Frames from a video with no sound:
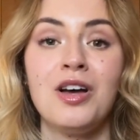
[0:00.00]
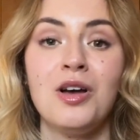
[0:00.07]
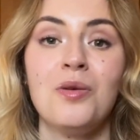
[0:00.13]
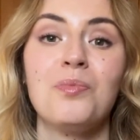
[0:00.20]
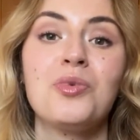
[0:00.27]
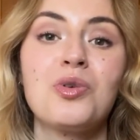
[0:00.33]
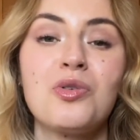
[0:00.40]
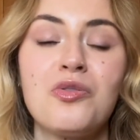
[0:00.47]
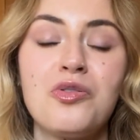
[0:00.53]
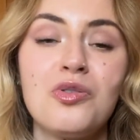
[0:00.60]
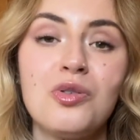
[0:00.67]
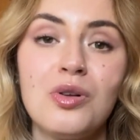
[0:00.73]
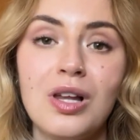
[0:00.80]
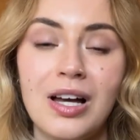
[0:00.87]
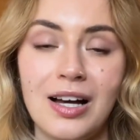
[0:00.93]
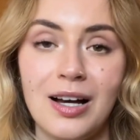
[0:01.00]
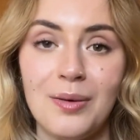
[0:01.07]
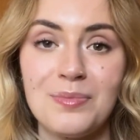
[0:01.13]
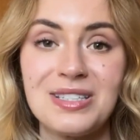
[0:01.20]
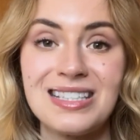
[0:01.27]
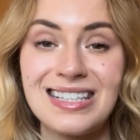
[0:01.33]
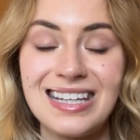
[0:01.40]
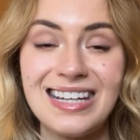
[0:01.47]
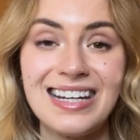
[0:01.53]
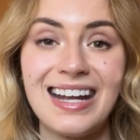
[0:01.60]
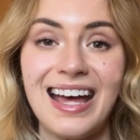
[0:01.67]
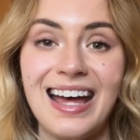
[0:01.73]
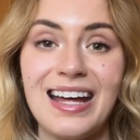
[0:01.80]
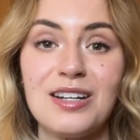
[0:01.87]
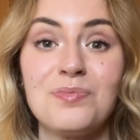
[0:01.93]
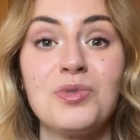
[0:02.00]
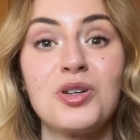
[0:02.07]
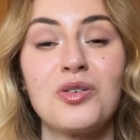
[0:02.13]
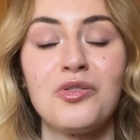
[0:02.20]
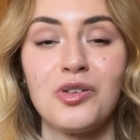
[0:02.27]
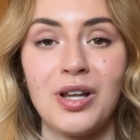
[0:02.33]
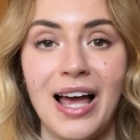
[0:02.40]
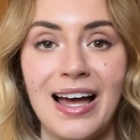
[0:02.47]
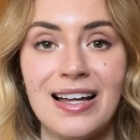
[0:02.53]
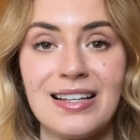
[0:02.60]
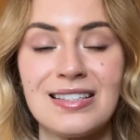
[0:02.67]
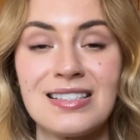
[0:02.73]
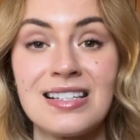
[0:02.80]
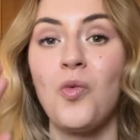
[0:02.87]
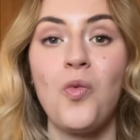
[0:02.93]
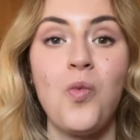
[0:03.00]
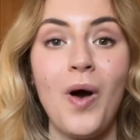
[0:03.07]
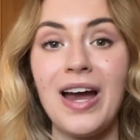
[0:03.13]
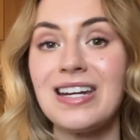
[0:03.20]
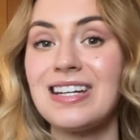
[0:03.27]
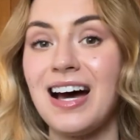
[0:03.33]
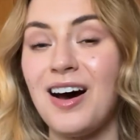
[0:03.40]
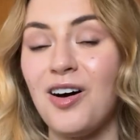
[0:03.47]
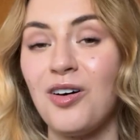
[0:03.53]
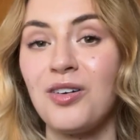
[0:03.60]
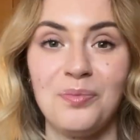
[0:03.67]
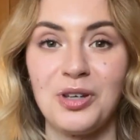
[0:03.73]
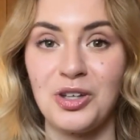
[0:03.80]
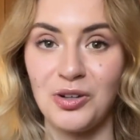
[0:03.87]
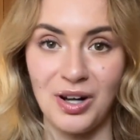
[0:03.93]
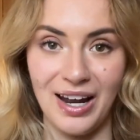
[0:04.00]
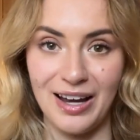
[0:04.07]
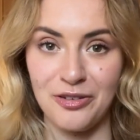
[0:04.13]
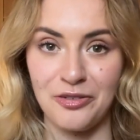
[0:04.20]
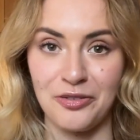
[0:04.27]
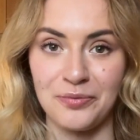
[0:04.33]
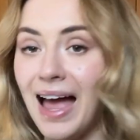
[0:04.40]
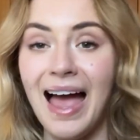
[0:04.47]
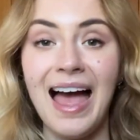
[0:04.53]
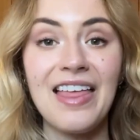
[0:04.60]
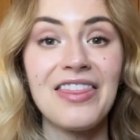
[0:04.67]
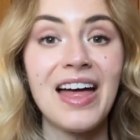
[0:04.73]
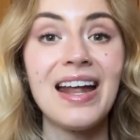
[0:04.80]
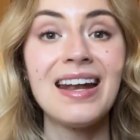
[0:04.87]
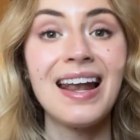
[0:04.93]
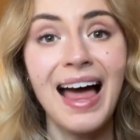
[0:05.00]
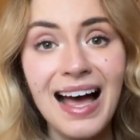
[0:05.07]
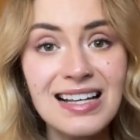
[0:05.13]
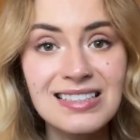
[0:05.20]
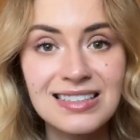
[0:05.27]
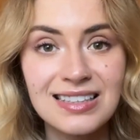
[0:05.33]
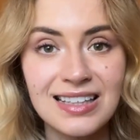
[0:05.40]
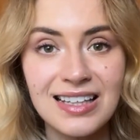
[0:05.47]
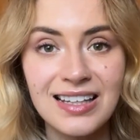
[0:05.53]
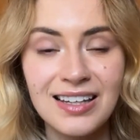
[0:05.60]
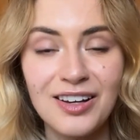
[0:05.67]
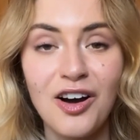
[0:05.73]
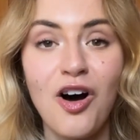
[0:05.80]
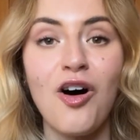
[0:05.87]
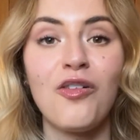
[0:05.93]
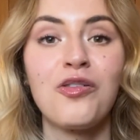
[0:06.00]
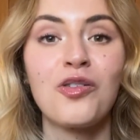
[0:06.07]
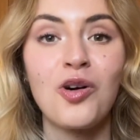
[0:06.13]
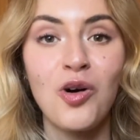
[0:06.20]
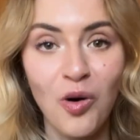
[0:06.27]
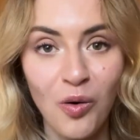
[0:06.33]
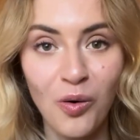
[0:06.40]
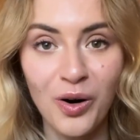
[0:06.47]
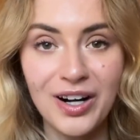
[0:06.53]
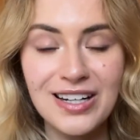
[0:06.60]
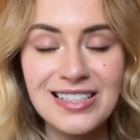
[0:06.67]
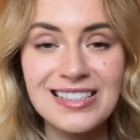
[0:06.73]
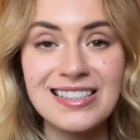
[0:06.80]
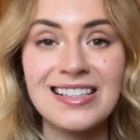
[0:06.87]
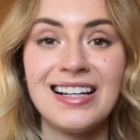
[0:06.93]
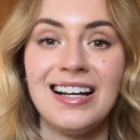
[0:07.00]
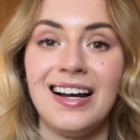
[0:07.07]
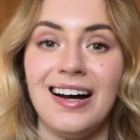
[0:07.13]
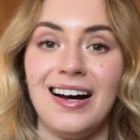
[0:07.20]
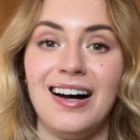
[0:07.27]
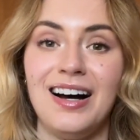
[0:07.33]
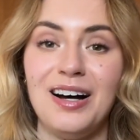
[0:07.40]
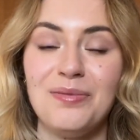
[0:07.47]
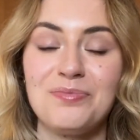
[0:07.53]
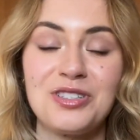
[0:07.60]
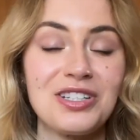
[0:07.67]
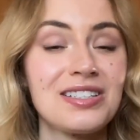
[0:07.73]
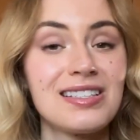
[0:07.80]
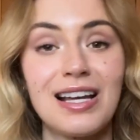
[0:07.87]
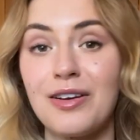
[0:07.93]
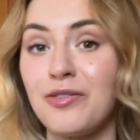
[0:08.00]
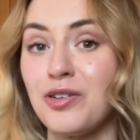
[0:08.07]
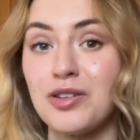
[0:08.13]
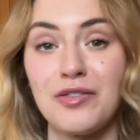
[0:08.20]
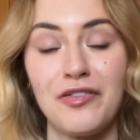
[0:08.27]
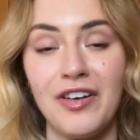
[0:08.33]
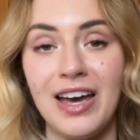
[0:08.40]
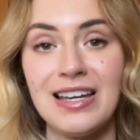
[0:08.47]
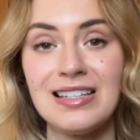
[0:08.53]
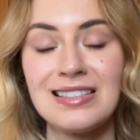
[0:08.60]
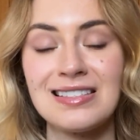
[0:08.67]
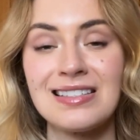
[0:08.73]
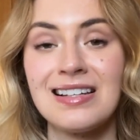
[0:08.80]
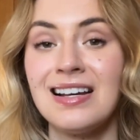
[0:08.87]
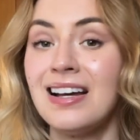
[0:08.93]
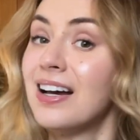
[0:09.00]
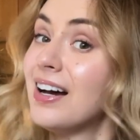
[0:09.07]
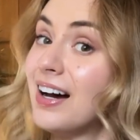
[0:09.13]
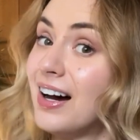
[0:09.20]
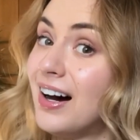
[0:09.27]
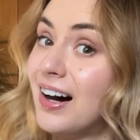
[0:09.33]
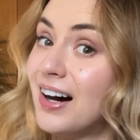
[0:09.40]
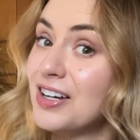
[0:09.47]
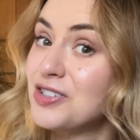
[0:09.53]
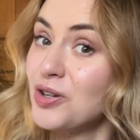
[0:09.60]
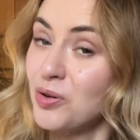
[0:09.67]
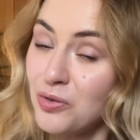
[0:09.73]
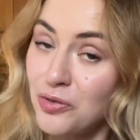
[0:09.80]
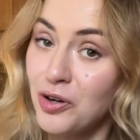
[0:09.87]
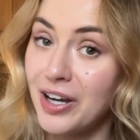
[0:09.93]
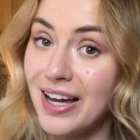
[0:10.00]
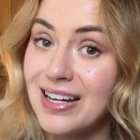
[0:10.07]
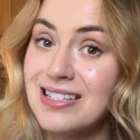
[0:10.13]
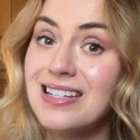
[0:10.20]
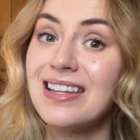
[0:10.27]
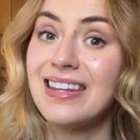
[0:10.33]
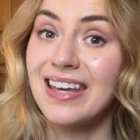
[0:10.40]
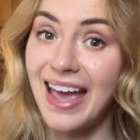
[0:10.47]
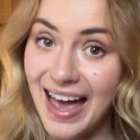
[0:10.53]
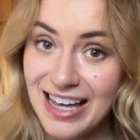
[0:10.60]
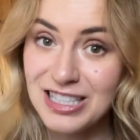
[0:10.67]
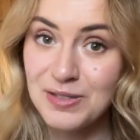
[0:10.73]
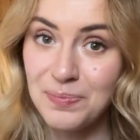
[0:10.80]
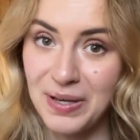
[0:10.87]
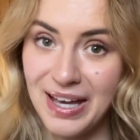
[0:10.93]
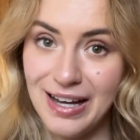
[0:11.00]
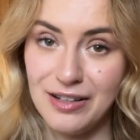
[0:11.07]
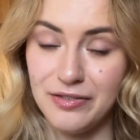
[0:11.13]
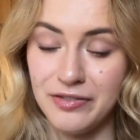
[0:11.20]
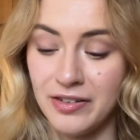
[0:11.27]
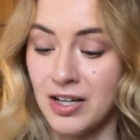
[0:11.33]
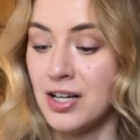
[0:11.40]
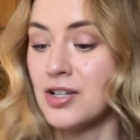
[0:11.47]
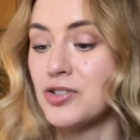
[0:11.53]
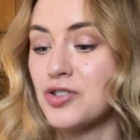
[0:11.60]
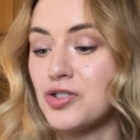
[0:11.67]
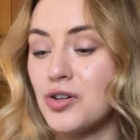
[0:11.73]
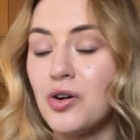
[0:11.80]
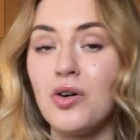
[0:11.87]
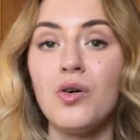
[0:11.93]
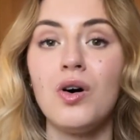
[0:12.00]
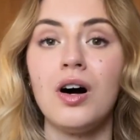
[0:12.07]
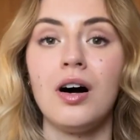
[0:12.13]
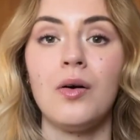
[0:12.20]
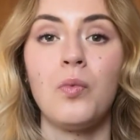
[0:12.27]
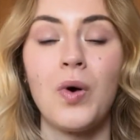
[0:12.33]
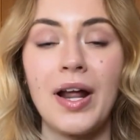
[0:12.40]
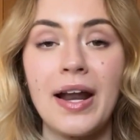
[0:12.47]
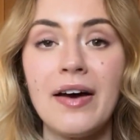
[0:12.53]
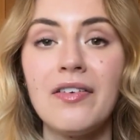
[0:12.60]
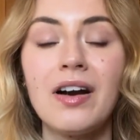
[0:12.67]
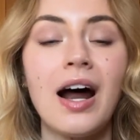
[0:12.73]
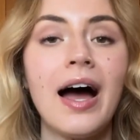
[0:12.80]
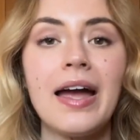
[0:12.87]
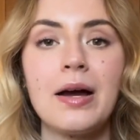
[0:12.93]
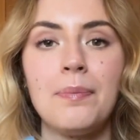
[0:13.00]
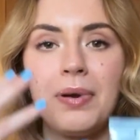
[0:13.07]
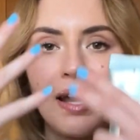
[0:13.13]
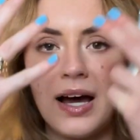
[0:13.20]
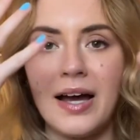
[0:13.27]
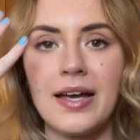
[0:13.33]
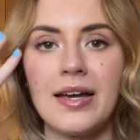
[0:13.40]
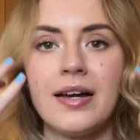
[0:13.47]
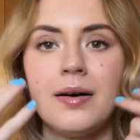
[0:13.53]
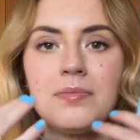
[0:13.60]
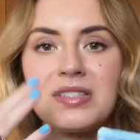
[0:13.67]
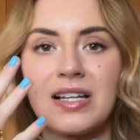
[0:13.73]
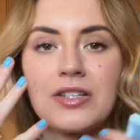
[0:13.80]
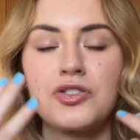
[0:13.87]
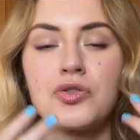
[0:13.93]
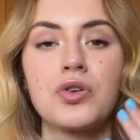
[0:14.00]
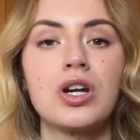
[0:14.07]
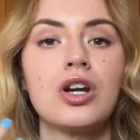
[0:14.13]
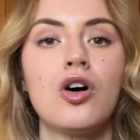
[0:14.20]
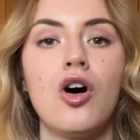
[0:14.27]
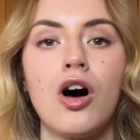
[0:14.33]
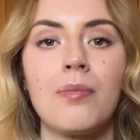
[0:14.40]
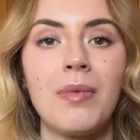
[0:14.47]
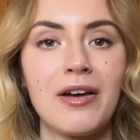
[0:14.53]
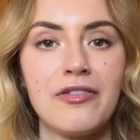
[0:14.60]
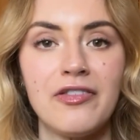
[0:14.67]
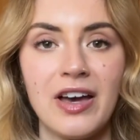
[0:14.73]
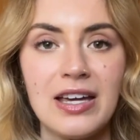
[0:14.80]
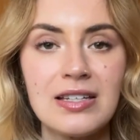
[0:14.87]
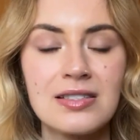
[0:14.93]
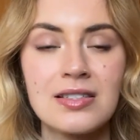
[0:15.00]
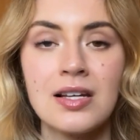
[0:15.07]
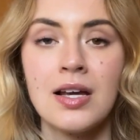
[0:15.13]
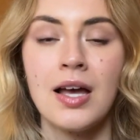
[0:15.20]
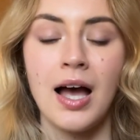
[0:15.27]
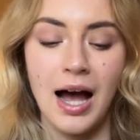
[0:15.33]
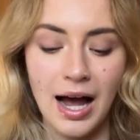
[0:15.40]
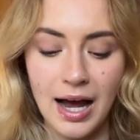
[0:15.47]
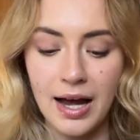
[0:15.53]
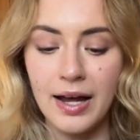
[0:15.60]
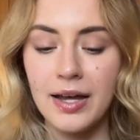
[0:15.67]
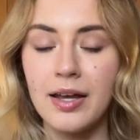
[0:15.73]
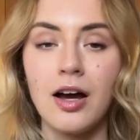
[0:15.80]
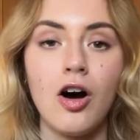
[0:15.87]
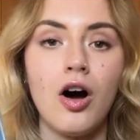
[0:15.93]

beautiful skin and beautiful hands way down your life. And then lastly, of course, just like for the face, don't forget the SPF. So whenever I apply sunscreen on my face, I